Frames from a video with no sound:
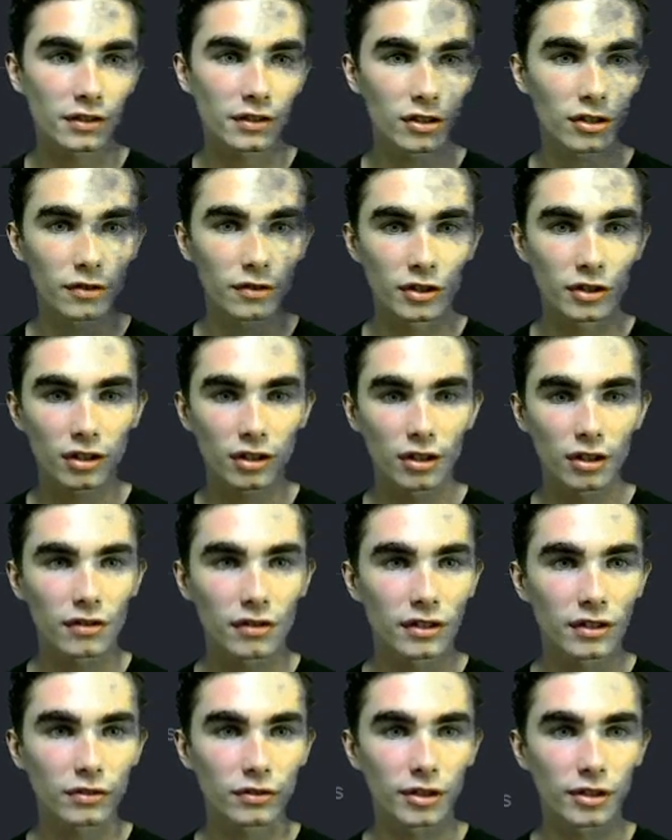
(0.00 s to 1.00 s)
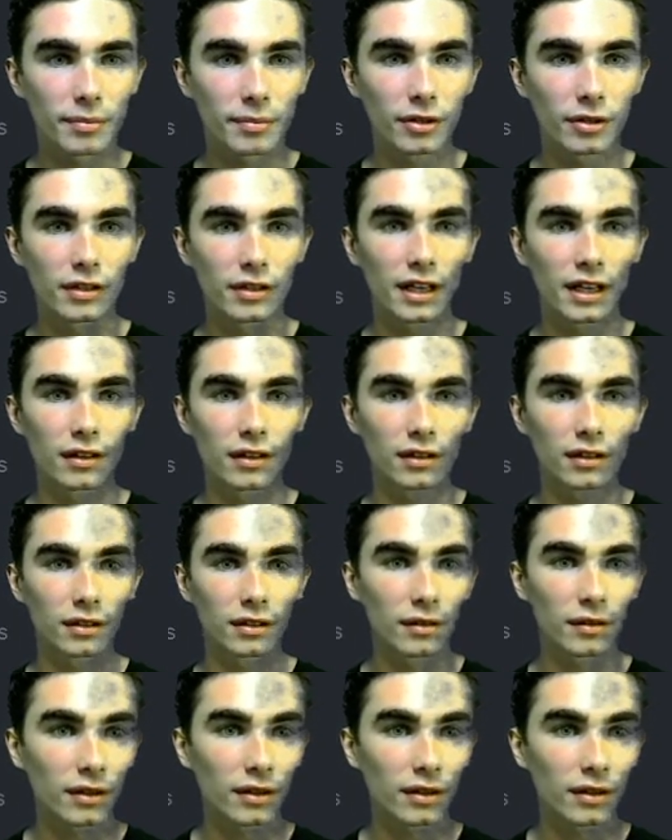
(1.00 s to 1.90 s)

So if you clone this repo down on